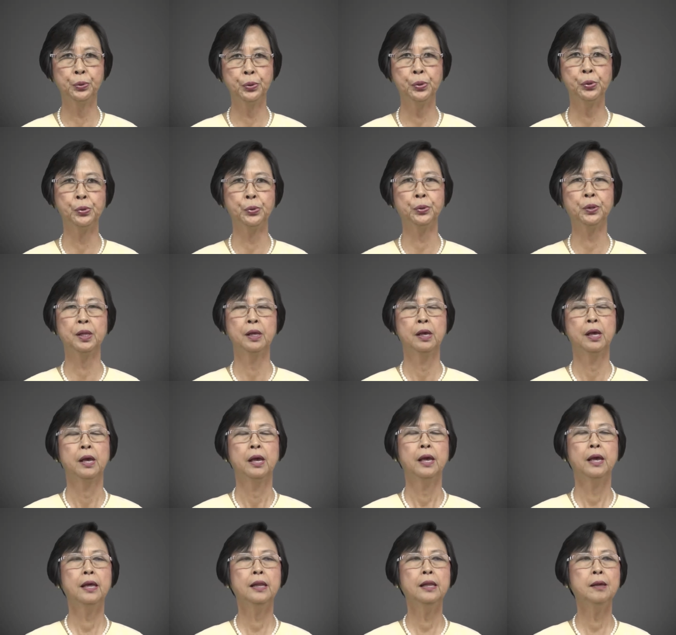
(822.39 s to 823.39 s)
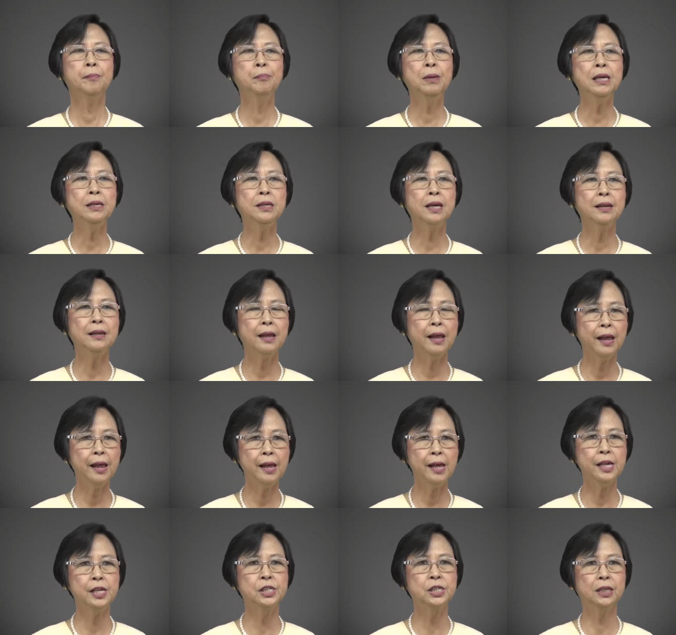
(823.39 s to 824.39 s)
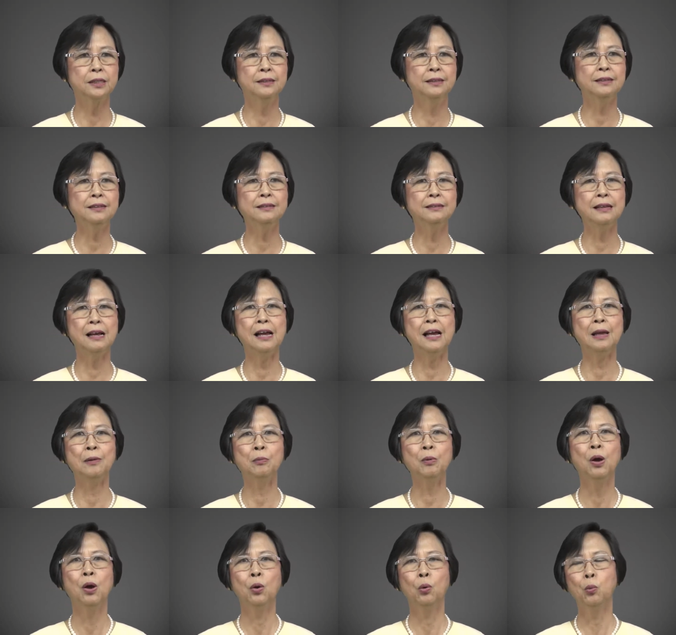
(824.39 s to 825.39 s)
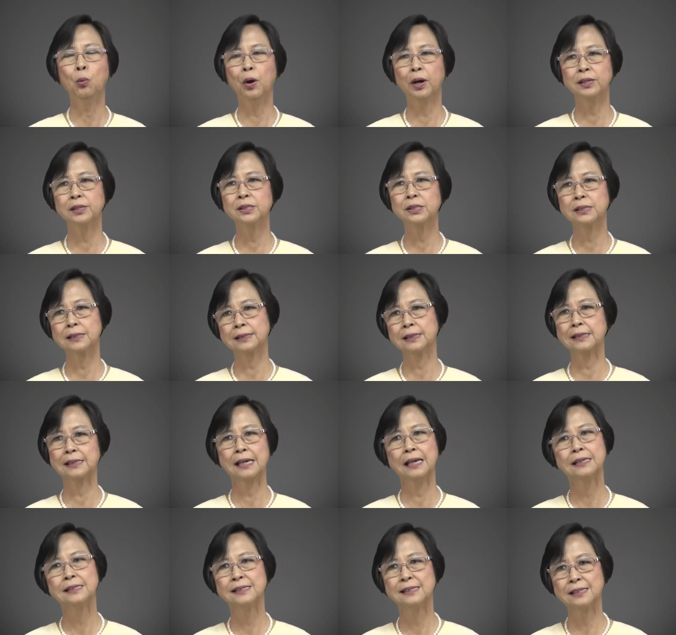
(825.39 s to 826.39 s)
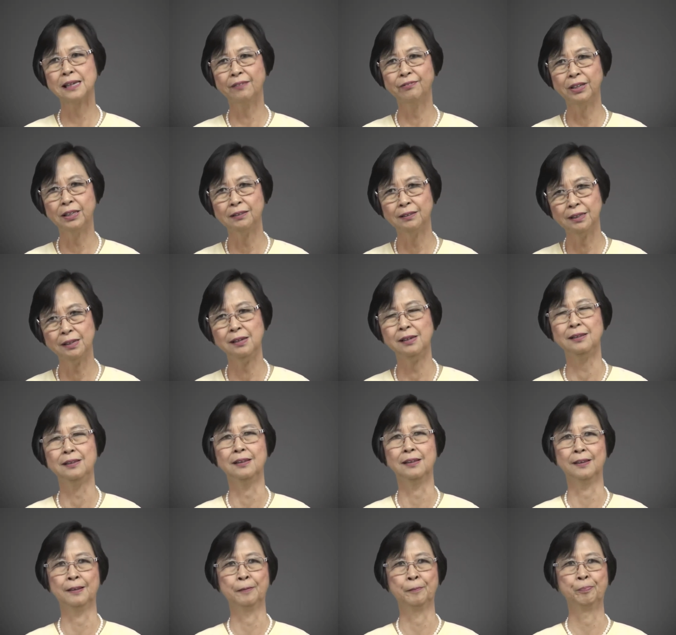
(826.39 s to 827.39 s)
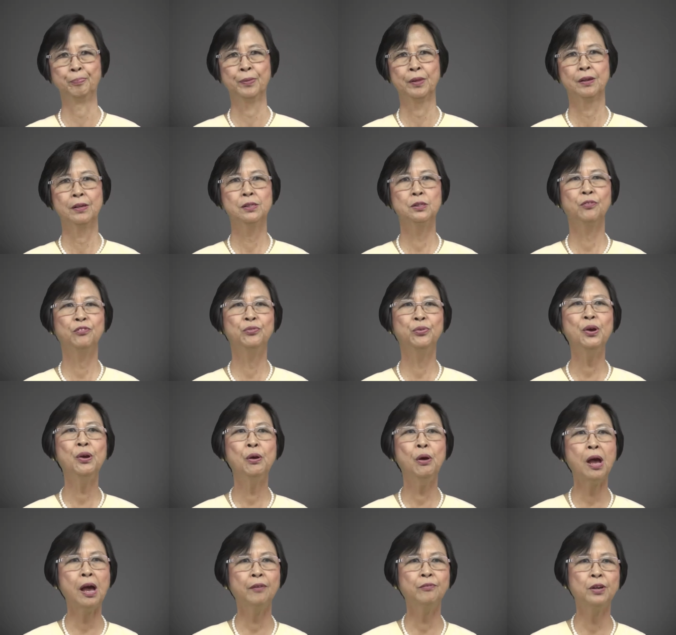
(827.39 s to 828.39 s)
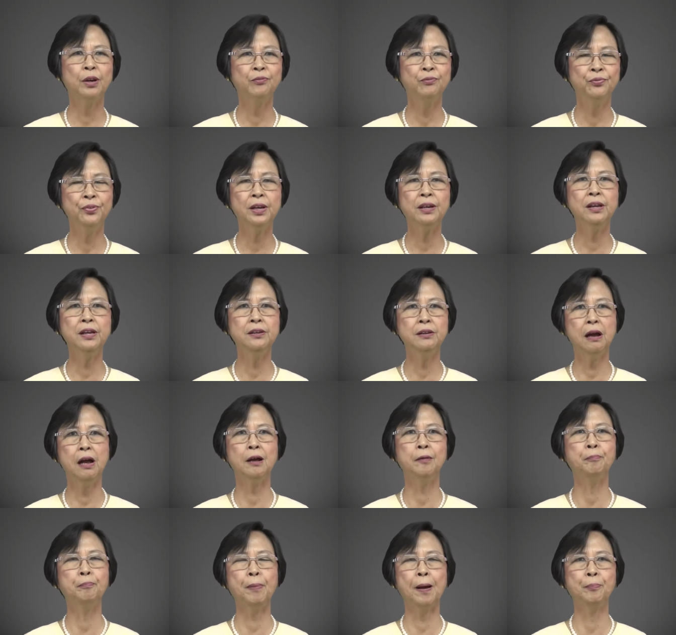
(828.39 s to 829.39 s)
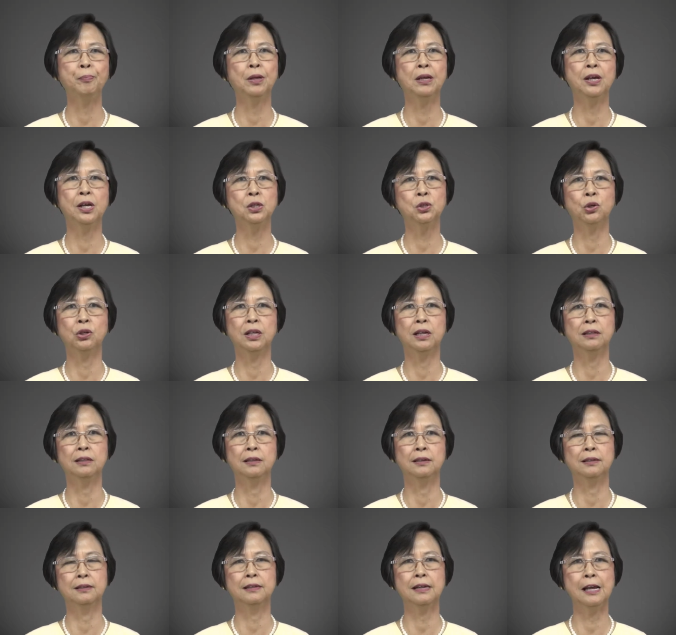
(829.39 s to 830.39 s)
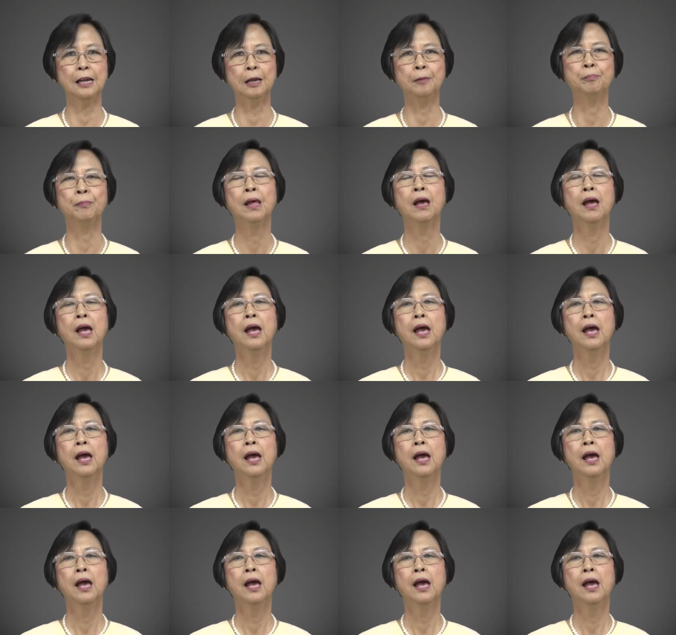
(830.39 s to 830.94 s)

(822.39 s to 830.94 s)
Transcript: growth. And the median age at that time was 17. So we have a very young population at that time.